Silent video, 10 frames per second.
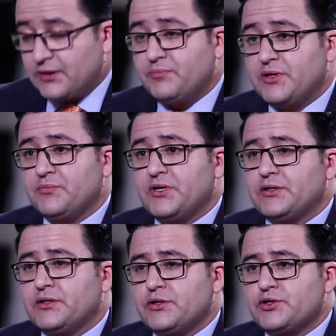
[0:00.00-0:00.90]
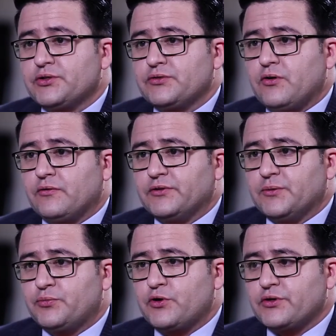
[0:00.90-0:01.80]
implementation of the
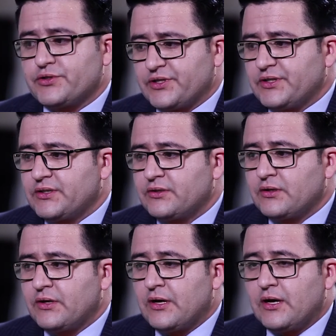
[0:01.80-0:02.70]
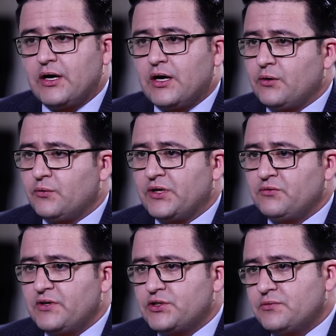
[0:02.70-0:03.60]
project, in
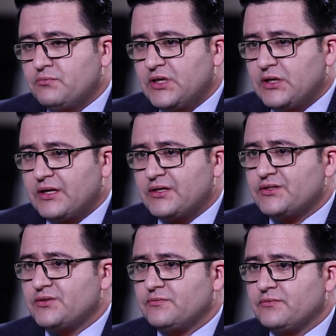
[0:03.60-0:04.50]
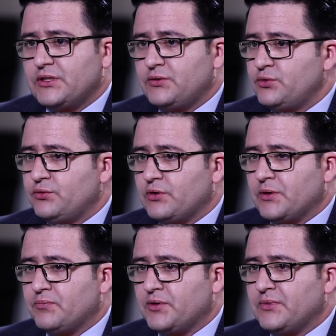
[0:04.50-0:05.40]
which mechanism will you
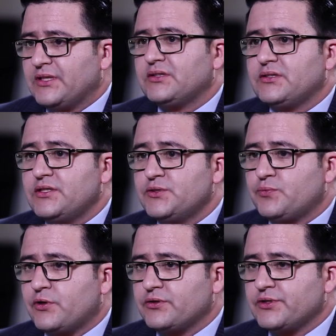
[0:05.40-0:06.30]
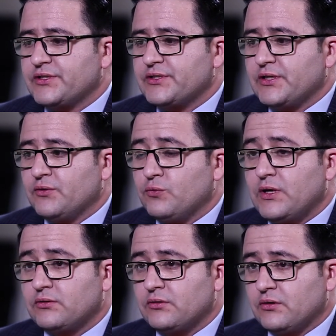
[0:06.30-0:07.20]
implement these projects and
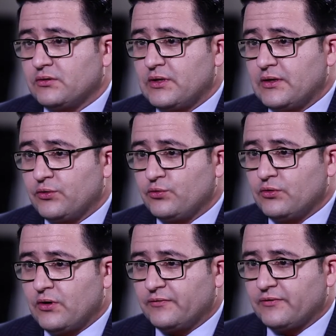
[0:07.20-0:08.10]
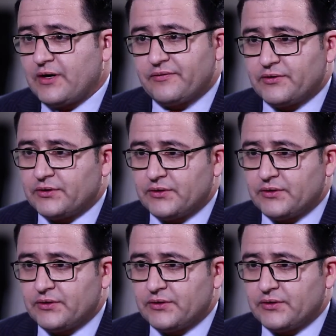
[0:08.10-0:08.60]
what are the role of Afghan